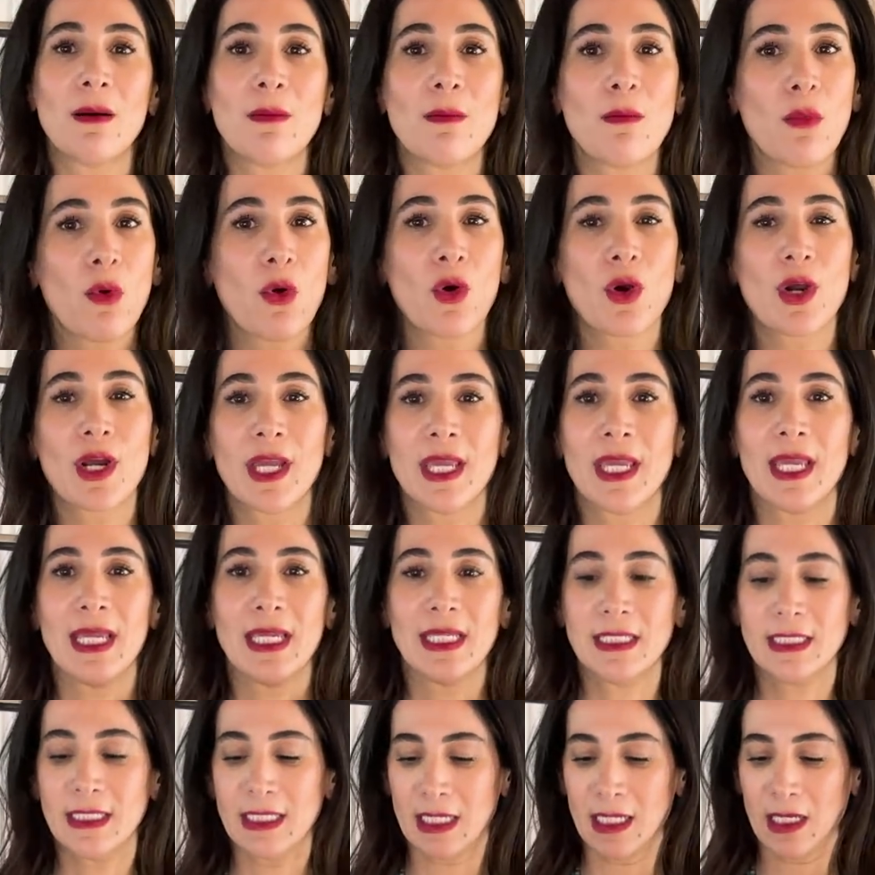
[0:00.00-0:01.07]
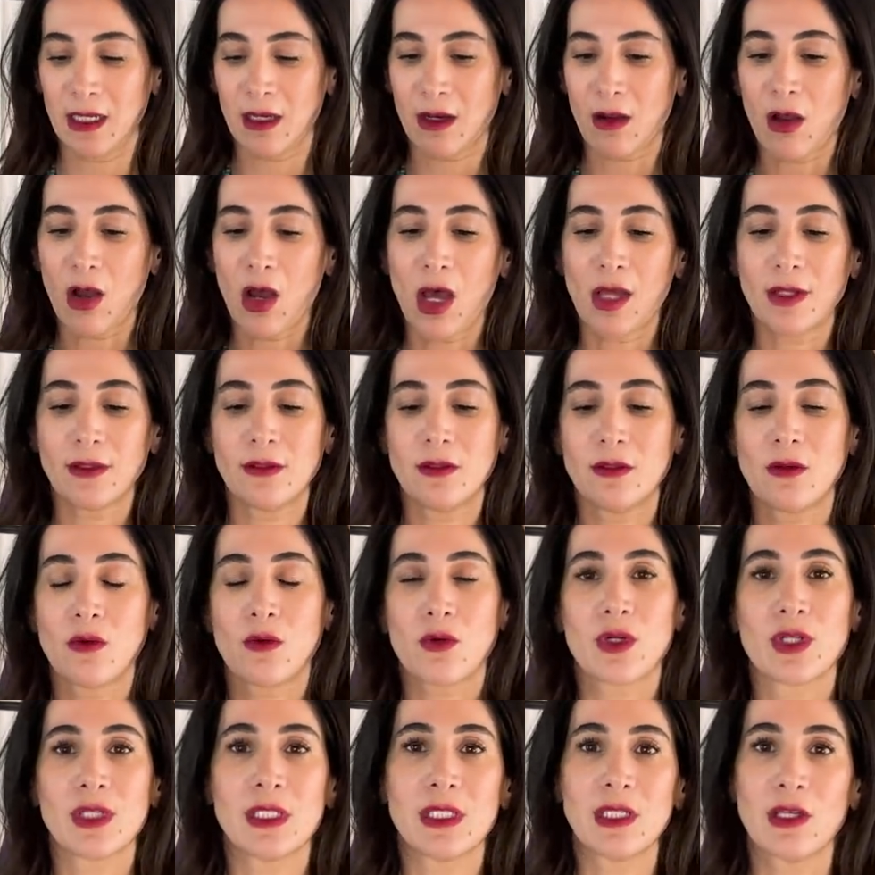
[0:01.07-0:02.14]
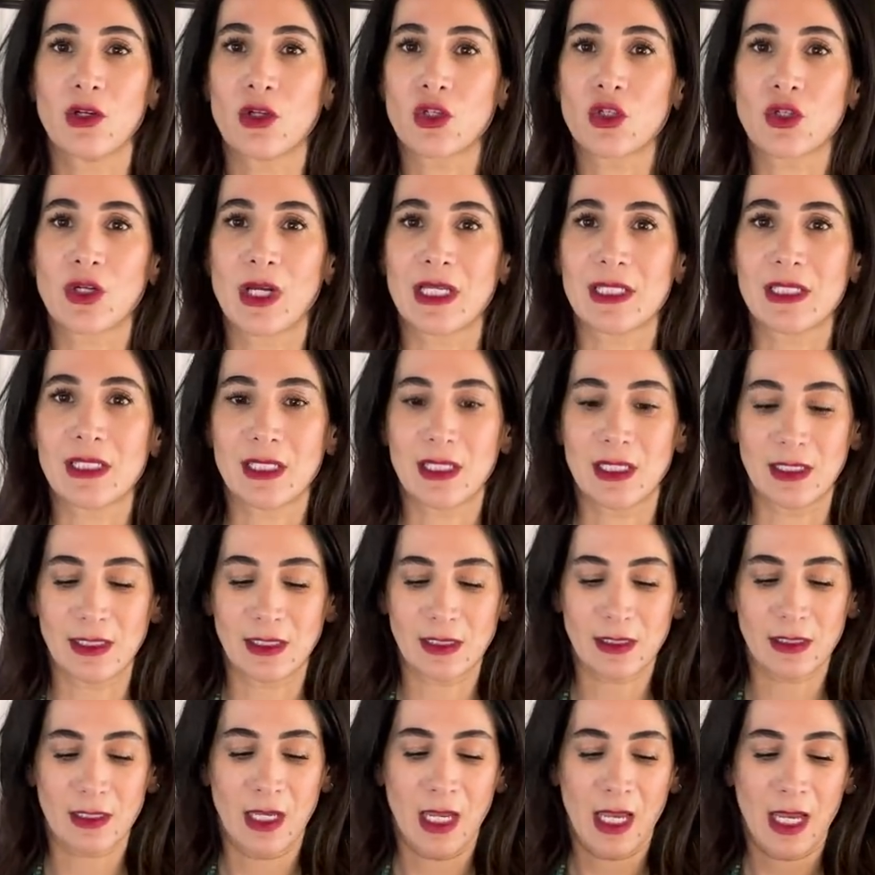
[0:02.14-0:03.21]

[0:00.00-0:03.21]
more Indian cotton or silk dresses.